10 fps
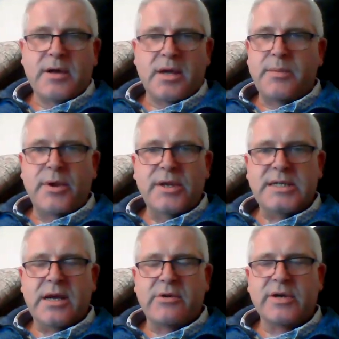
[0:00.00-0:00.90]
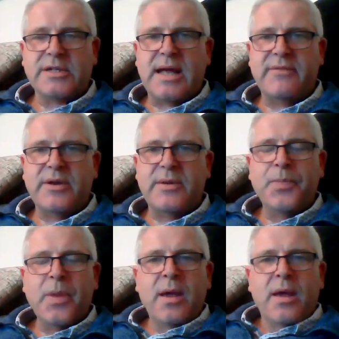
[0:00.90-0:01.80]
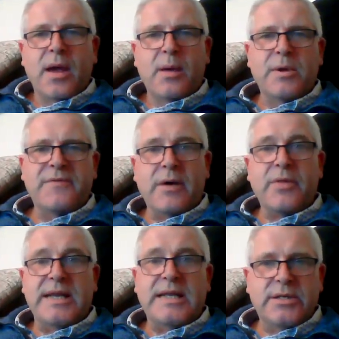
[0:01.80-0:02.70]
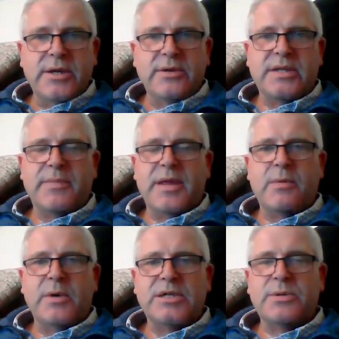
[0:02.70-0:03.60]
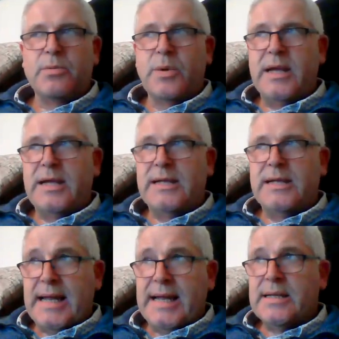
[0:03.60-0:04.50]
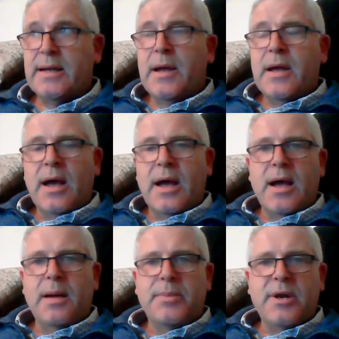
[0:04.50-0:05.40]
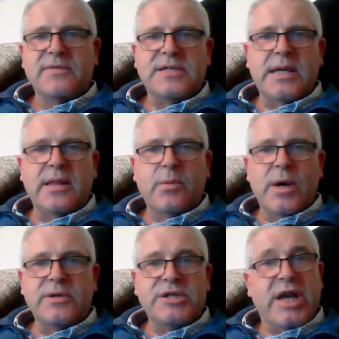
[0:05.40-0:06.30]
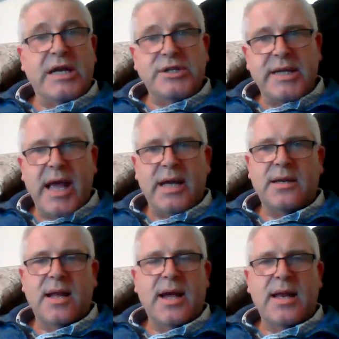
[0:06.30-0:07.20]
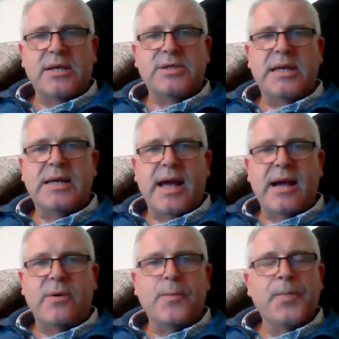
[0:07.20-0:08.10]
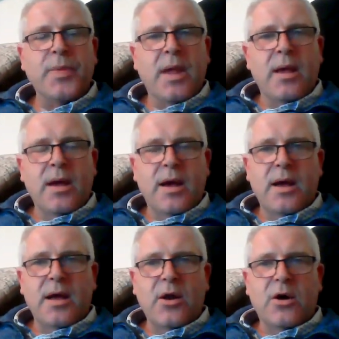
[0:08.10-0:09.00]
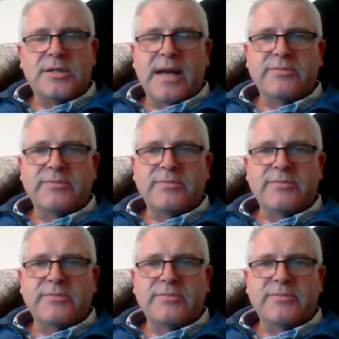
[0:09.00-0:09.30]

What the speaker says: community across Devon, and we felt the need to do something, which we did. But obviously the world has changed again, and actually now lockdown